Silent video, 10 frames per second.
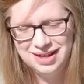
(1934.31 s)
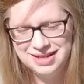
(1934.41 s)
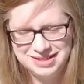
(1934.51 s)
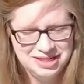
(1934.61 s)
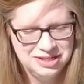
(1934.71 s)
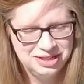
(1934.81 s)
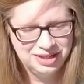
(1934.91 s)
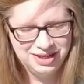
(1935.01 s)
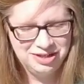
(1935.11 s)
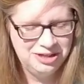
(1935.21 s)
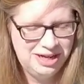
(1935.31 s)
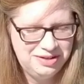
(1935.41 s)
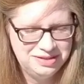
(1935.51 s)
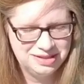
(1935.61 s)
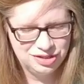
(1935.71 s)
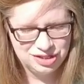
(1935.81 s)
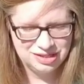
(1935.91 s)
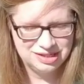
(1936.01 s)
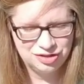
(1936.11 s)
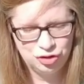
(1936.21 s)
I see her in her house and
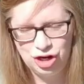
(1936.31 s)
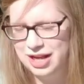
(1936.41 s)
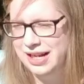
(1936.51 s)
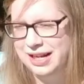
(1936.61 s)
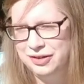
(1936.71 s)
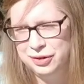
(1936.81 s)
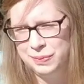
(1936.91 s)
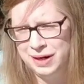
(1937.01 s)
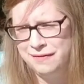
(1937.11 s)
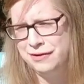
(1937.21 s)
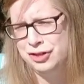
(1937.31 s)
she's just trying it out or whatever.